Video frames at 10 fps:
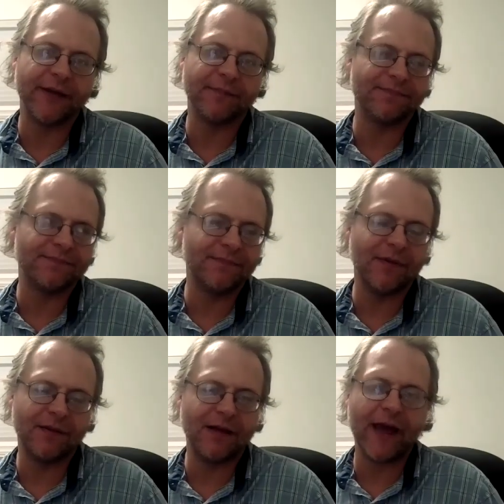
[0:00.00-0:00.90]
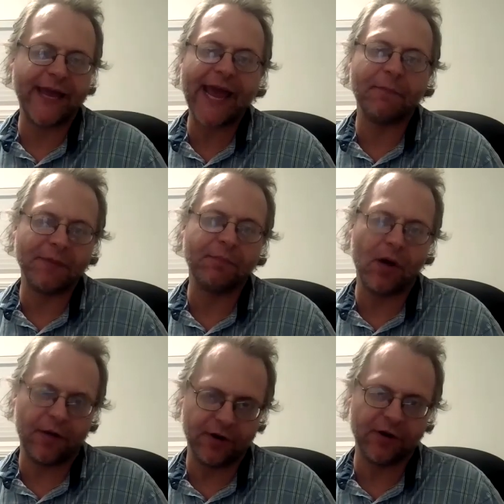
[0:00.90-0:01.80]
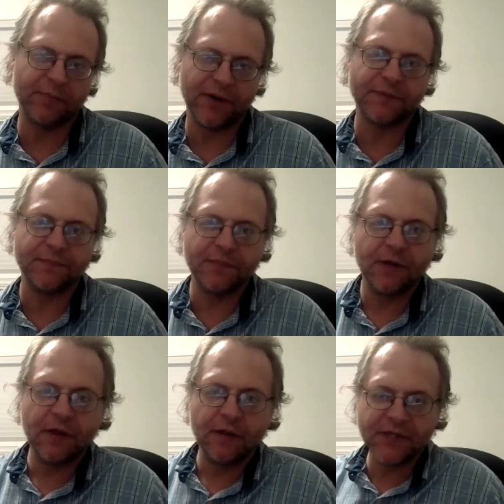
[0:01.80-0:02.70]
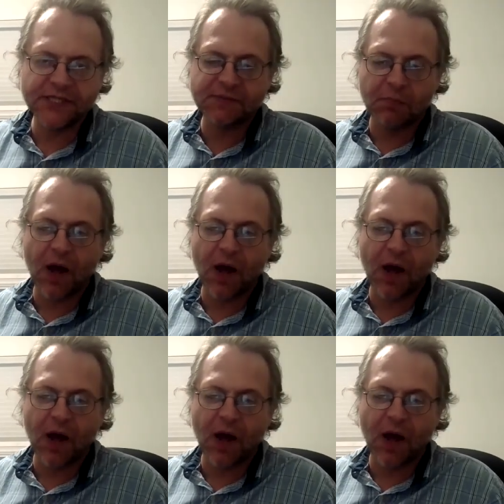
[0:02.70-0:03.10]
like I can't be bothered, but this is